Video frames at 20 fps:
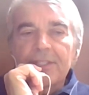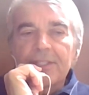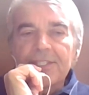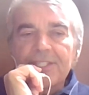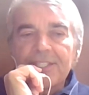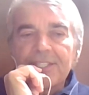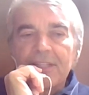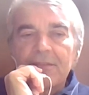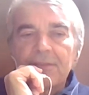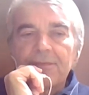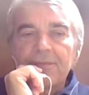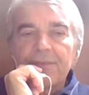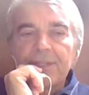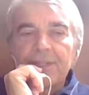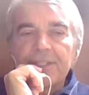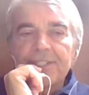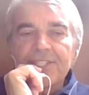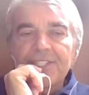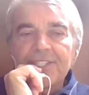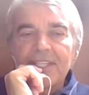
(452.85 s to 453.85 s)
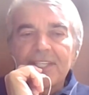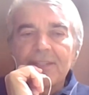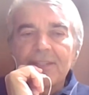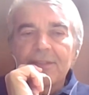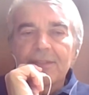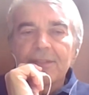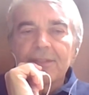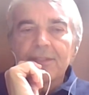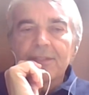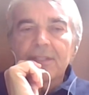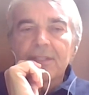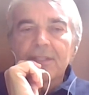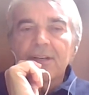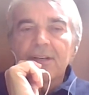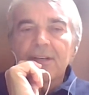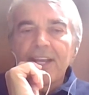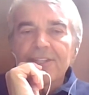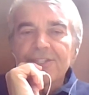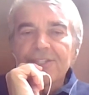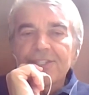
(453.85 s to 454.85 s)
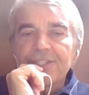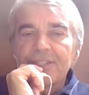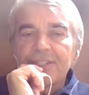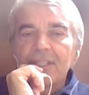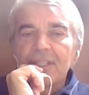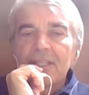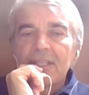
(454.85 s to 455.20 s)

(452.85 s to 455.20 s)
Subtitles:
737 crashed